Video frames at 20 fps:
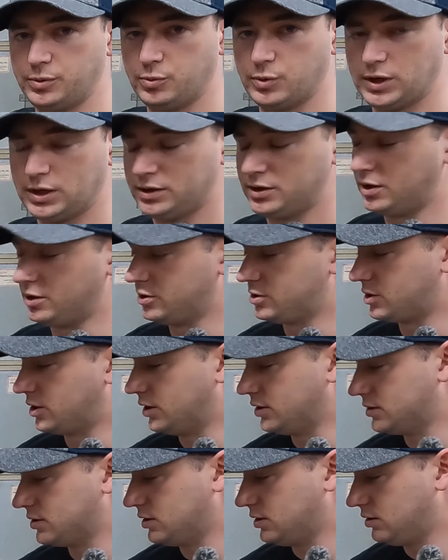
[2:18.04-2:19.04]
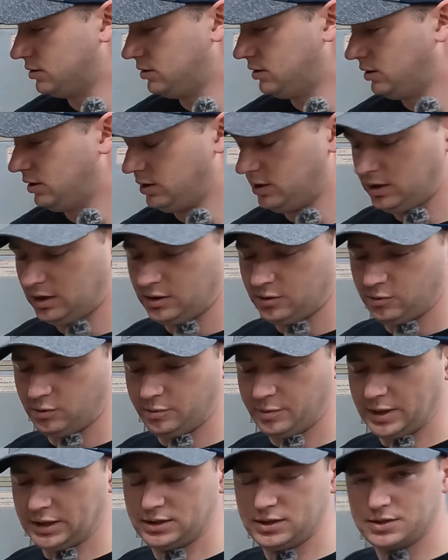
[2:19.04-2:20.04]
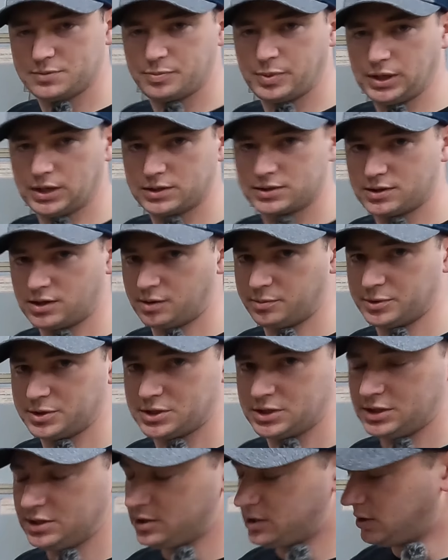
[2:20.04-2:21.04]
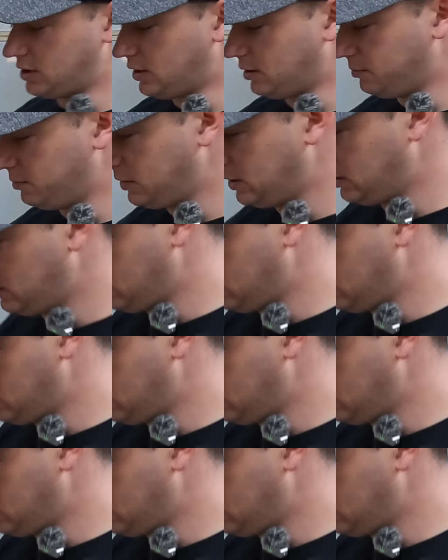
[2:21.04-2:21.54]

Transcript: we weld our truss on. We made these pucks in our machine shop.